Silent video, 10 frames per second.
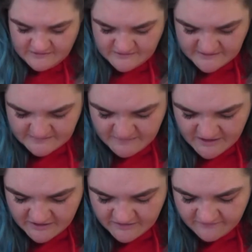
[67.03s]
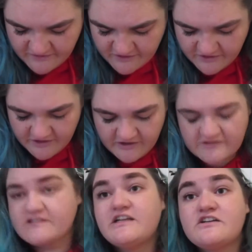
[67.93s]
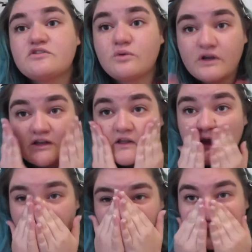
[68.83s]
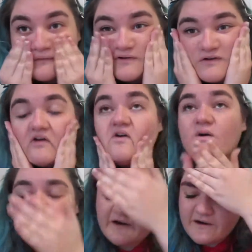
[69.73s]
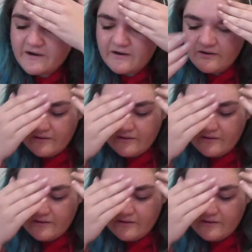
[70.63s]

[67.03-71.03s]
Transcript: Doesn't matter if your skin is oily or